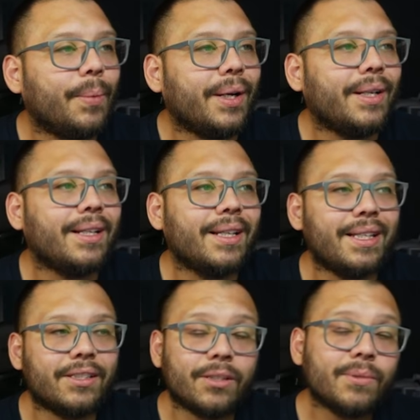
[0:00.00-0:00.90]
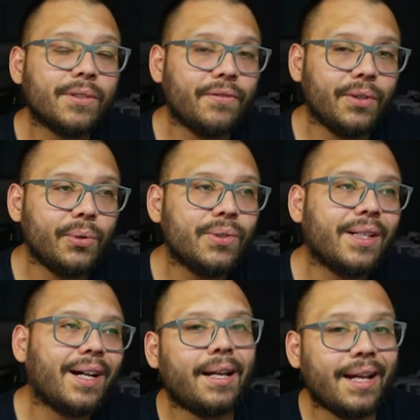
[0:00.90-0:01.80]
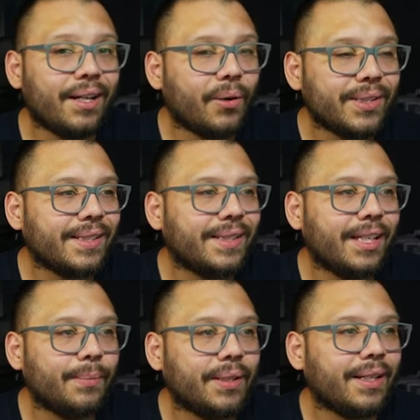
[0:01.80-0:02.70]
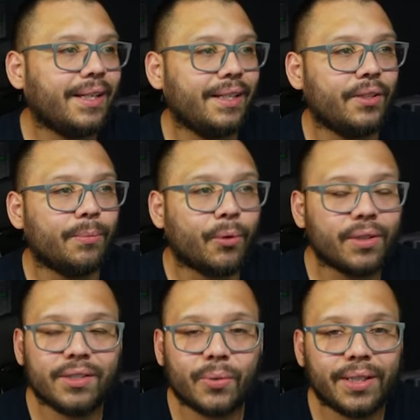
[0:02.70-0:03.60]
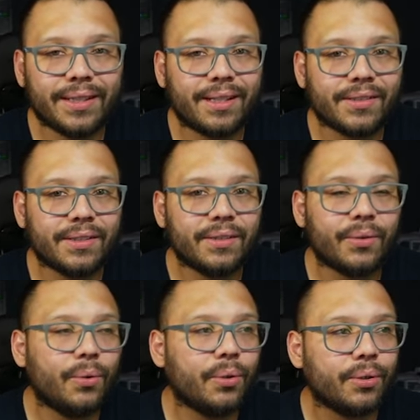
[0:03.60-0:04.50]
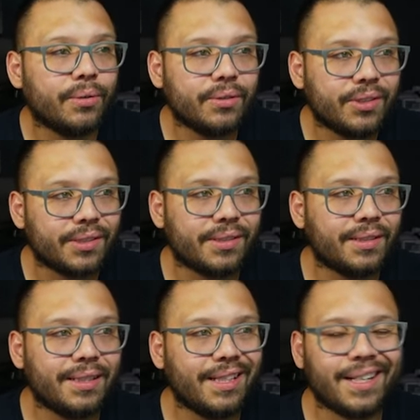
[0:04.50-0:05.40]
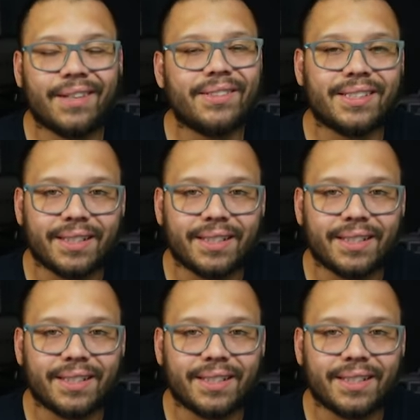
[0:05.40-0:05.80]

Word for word: But in terms of views, I always like to keep it at either more than 20,000 or just not have it